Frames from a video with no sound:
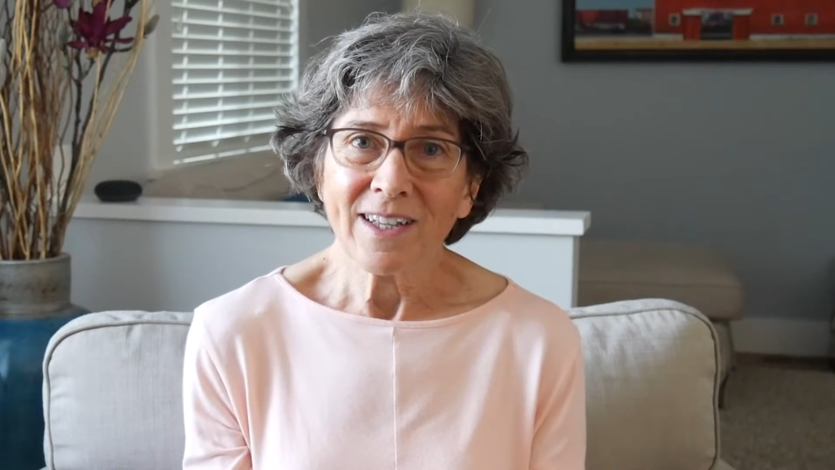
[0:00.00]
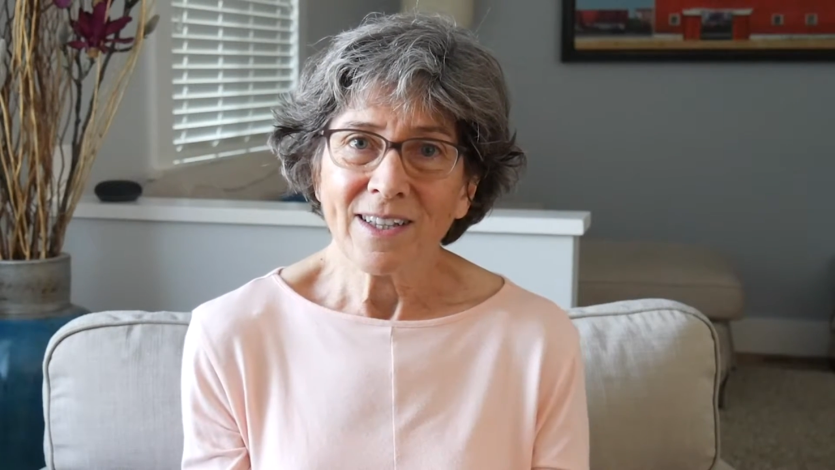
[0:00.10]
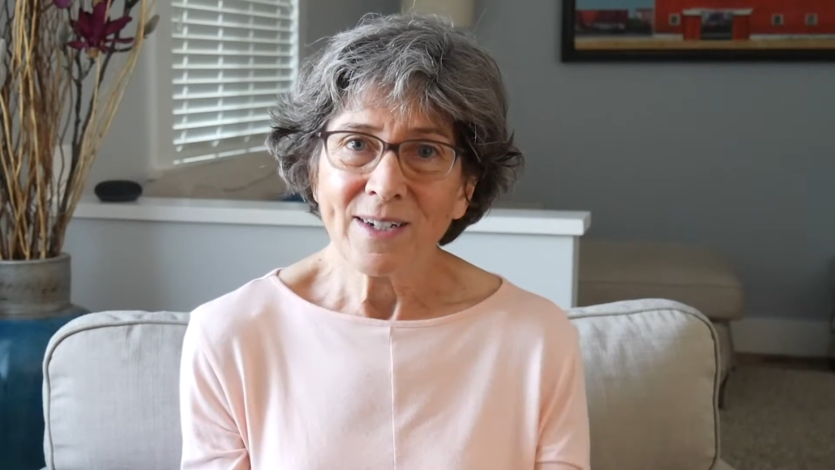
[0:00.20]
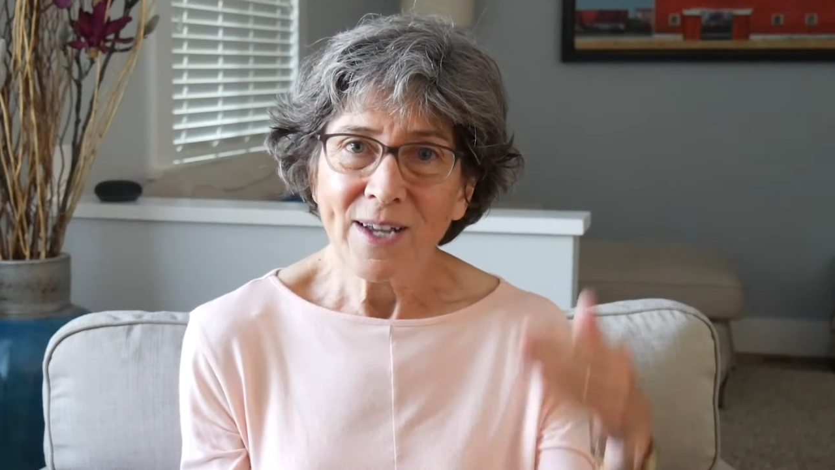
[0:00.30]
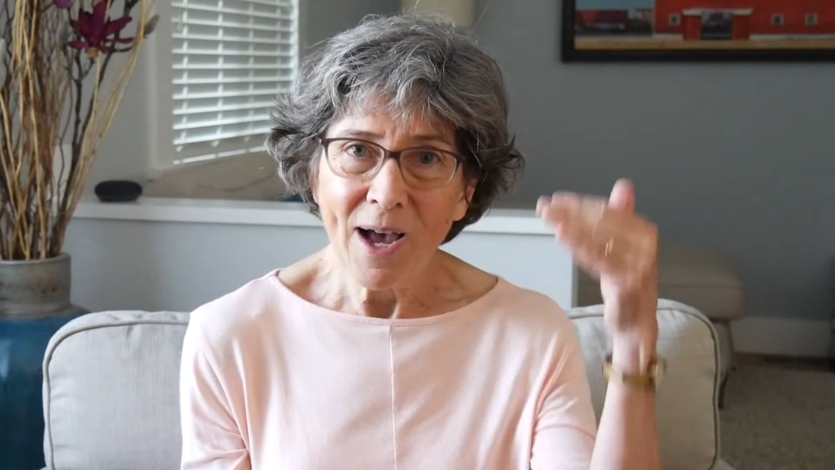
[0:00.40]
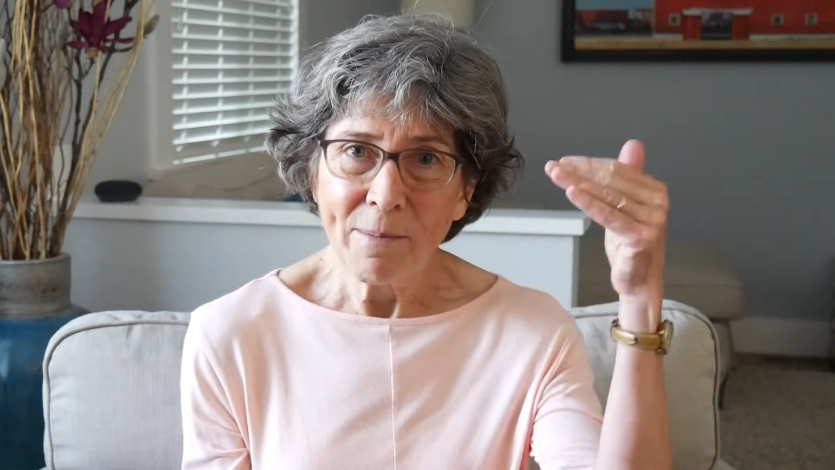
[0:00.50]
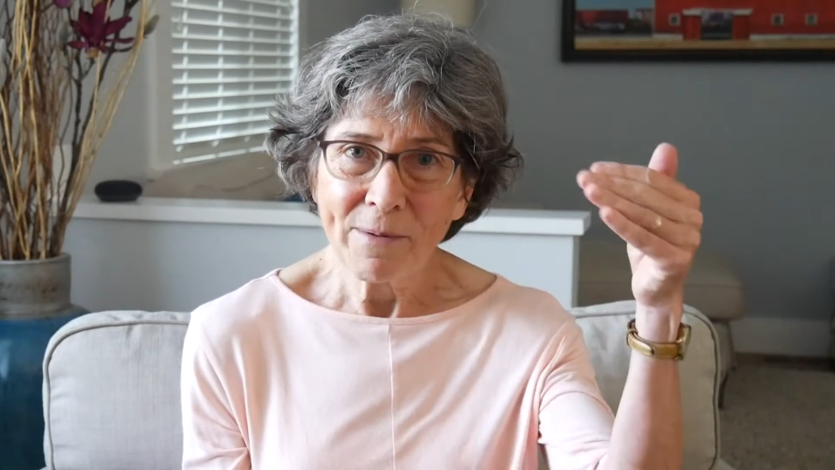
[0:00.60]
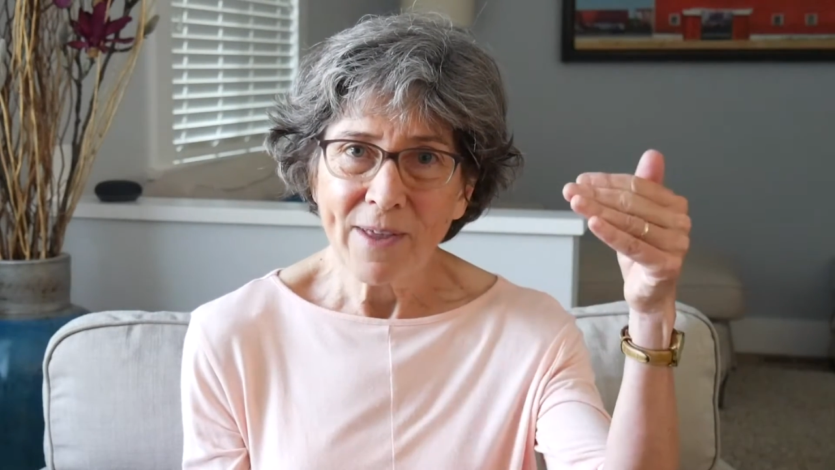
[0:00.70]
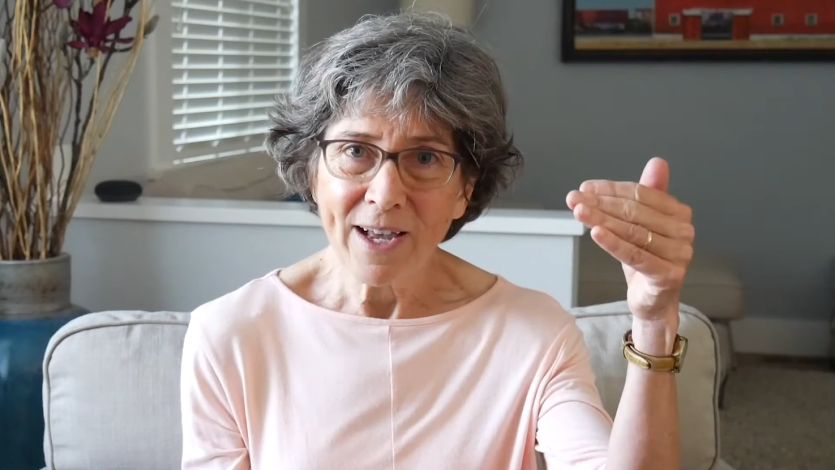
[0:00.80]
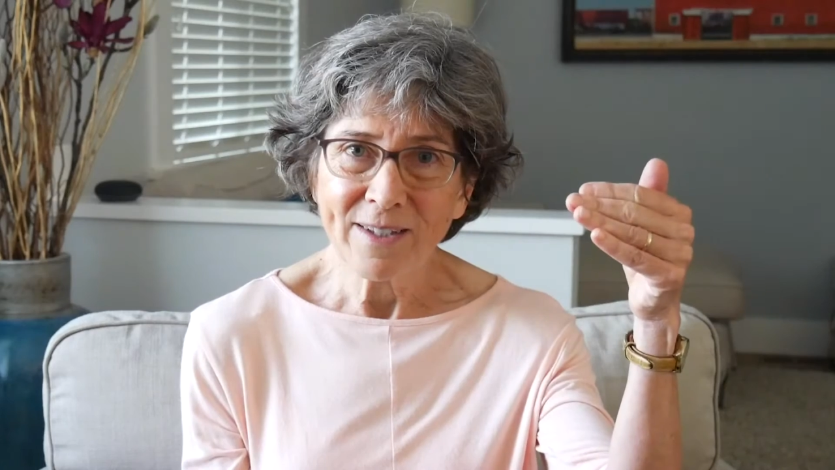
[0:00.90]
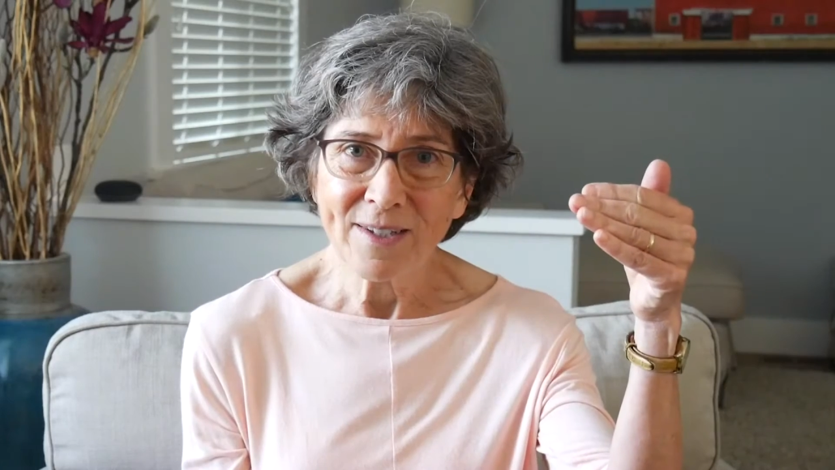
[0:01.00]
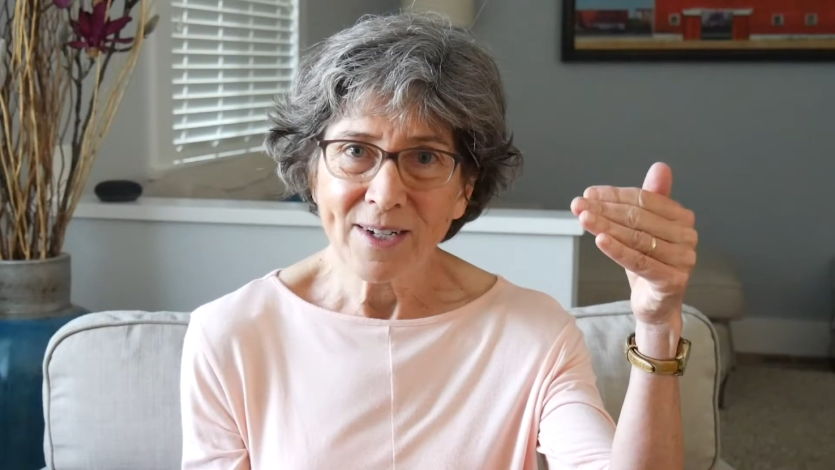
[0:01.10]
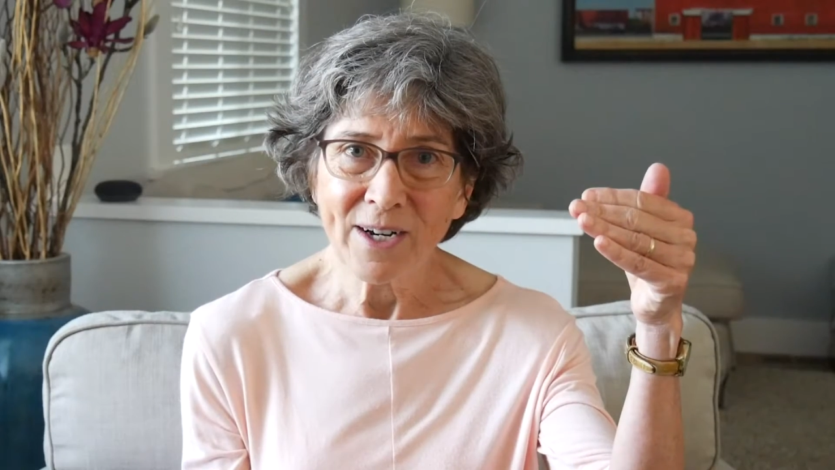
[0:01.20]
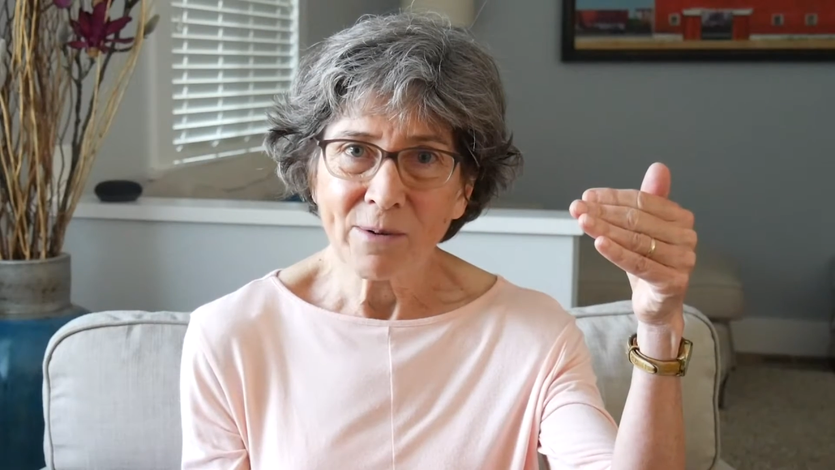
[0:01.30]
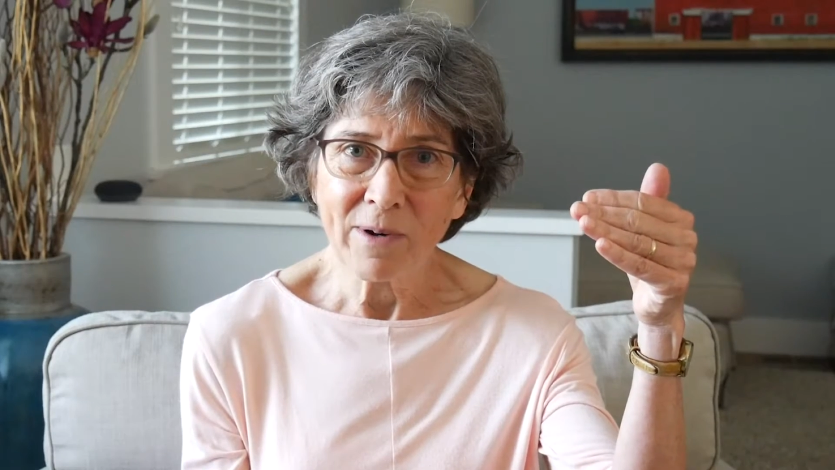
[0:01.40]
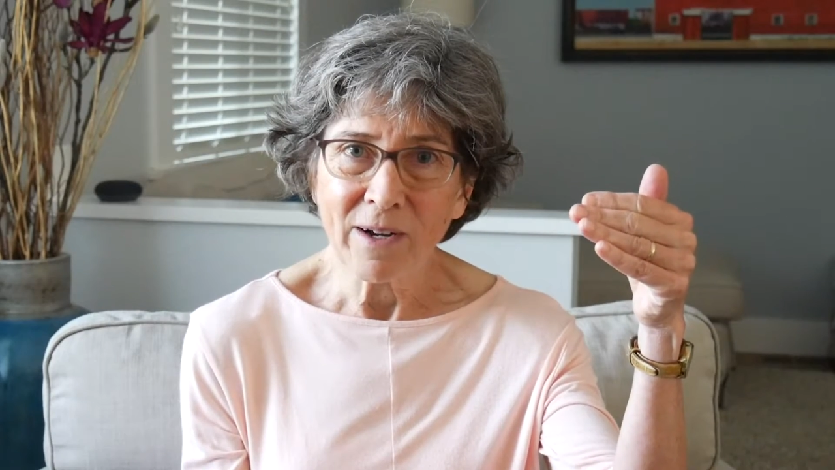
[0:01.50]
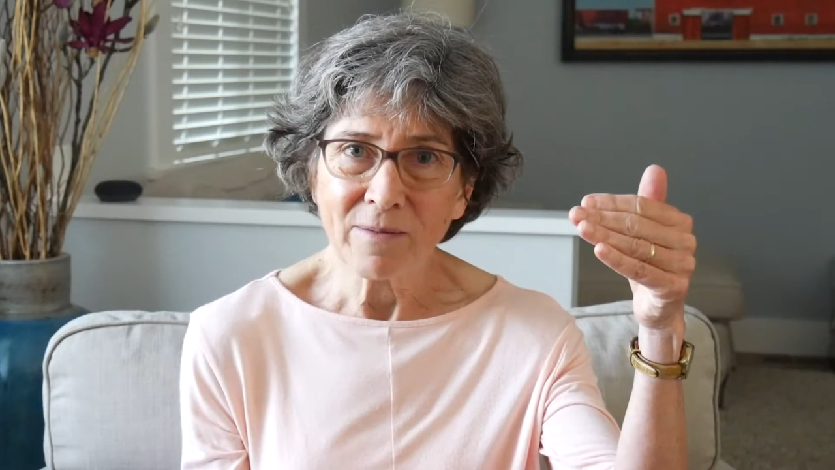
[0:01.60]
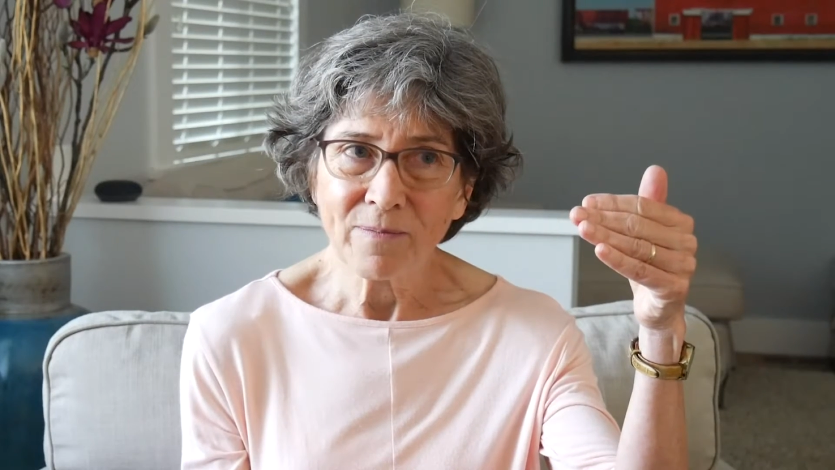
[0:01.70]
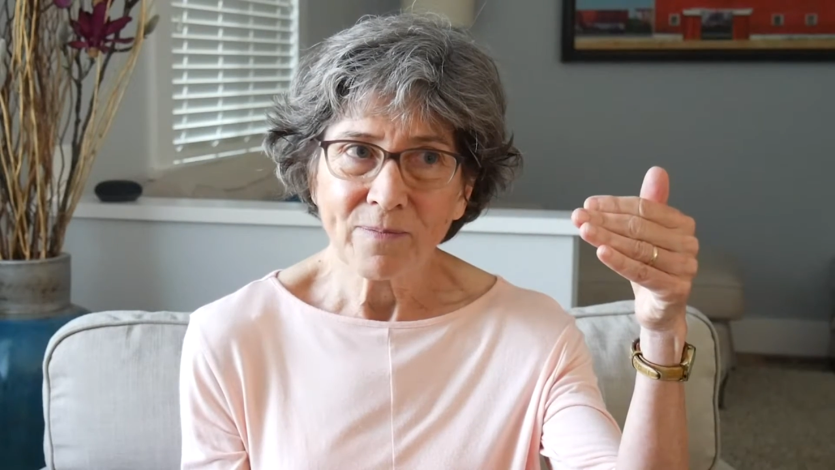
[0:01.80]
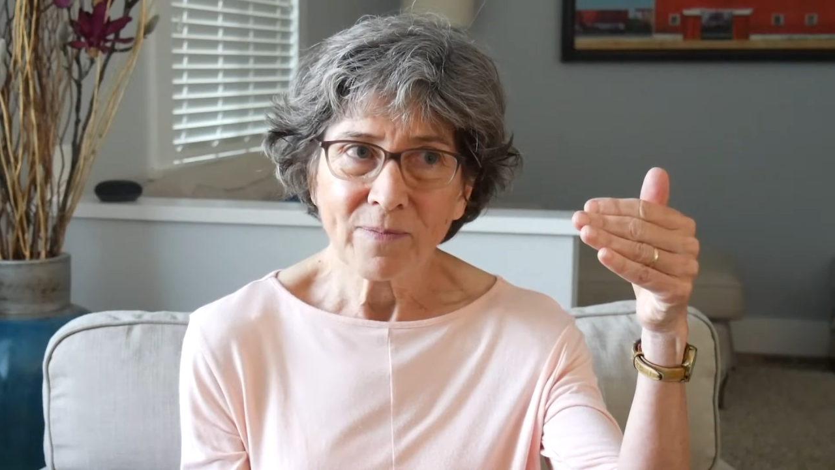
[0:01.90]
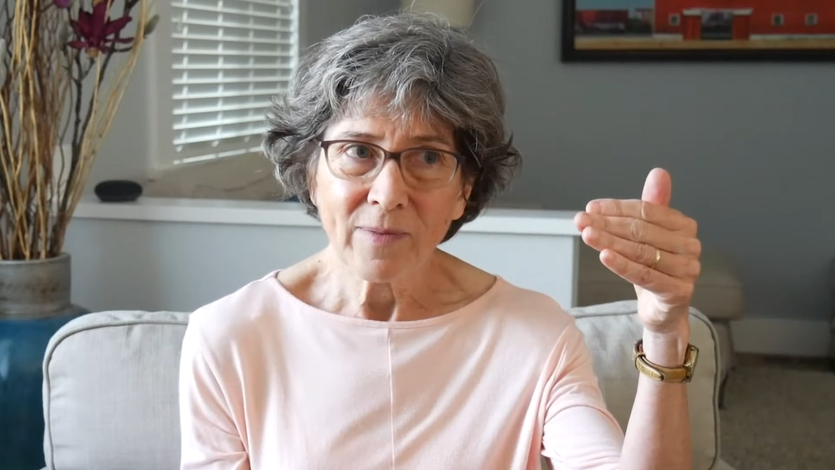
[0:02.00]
the top of that stairwell.